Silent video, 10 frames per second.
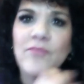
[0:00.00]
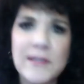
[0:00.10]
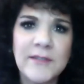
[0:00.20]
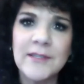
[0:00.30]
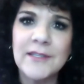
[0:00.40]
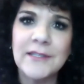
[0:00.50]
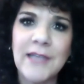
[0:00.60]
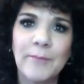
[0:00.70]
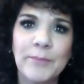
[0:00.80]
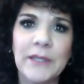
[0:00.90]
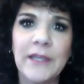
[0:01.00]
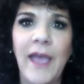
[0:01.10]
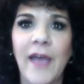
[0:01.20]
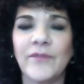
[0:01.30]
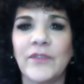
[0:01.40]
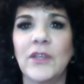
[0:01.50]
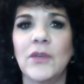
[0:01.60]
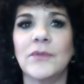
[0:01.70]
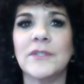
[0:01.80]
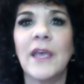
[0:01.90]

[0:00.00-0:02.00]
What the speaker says: This is the template you have to use.